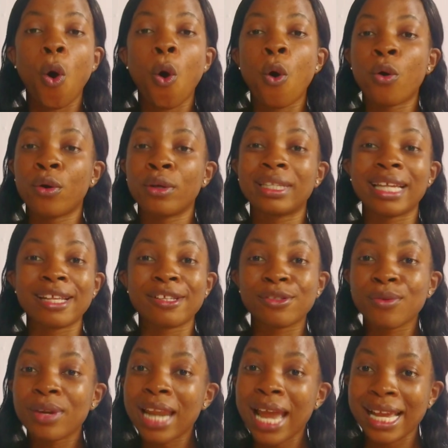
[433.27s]
or
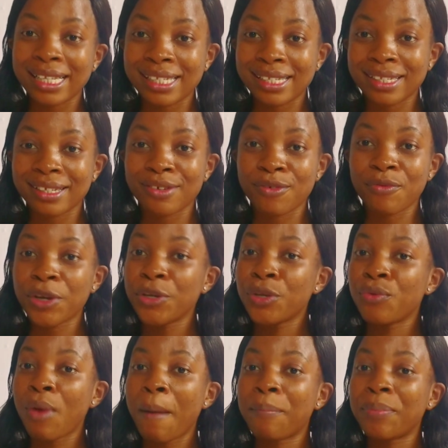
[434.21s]
there's no lights
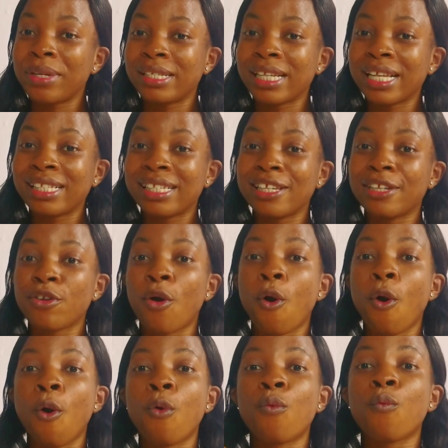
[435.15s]
when you are presenting,
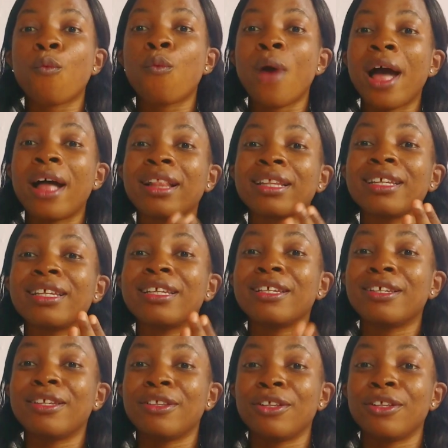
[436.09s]
or while